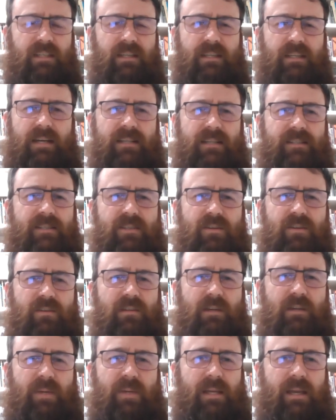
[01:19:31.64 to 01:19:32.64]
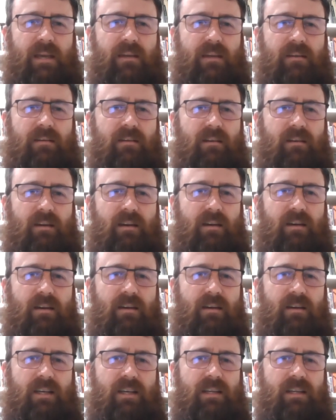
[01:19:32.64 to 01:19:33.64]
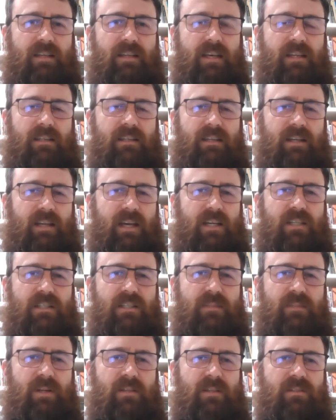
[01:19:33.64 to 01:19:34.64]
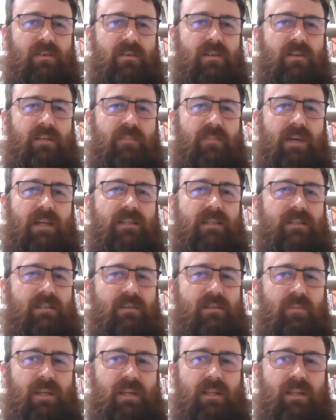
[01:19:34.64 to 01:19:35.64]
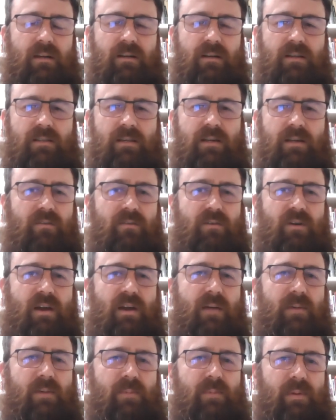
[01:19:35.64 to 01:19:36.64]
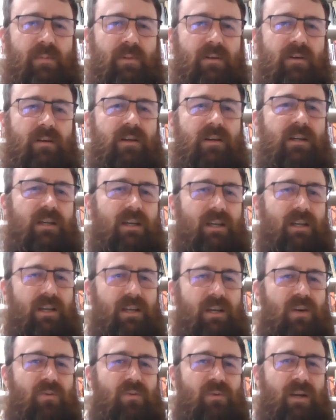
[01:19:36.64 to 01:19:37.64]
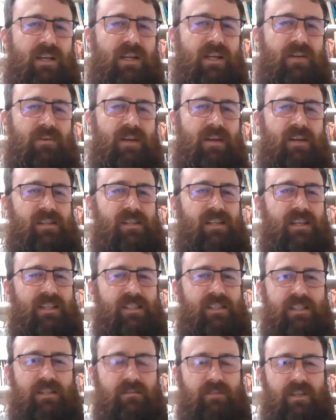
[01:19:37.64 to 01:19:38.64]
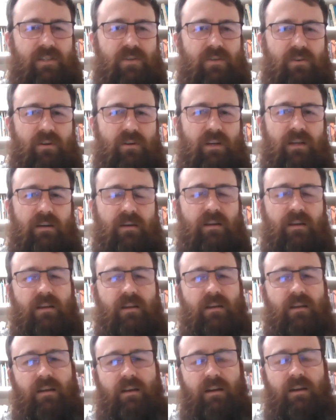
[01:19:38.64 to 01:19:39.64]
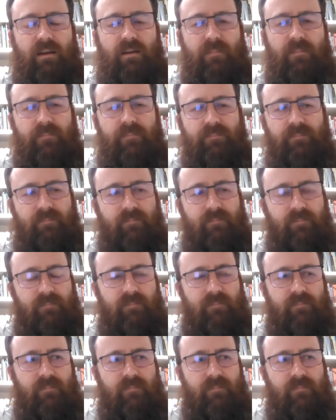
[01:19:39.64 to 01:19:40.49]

it hasn't turned up again uh, in in collections, but it certainly may still be there because I don't know how many people are running around collecting in Victoria. Um,